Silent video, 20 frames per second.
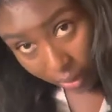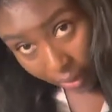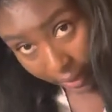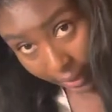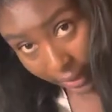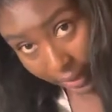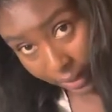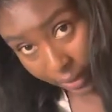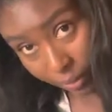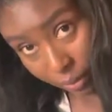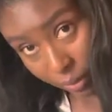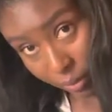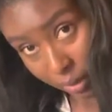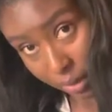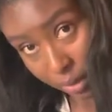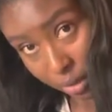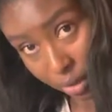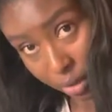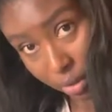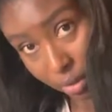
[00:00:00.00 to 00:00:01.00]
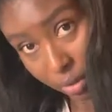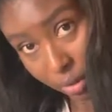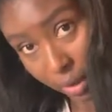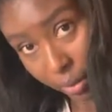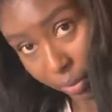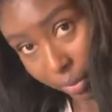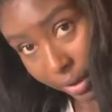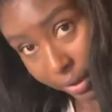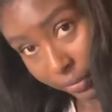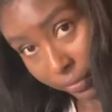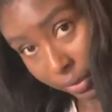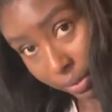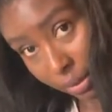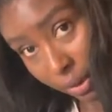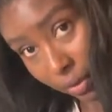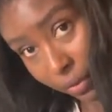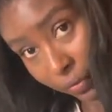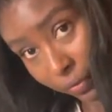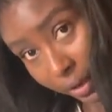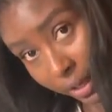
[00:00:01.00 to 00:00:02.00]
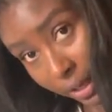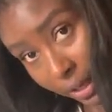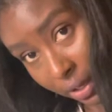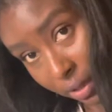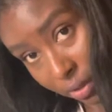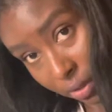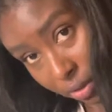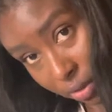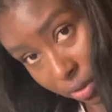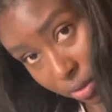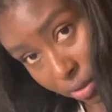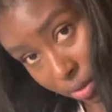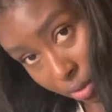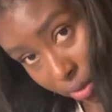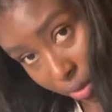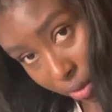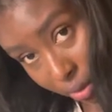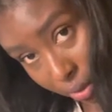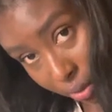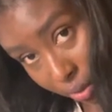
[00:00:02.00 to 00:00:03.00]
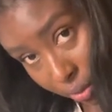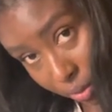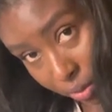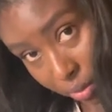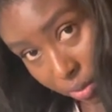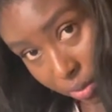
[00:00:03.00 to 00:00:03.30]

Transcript: Again, we want to curl away from our face, so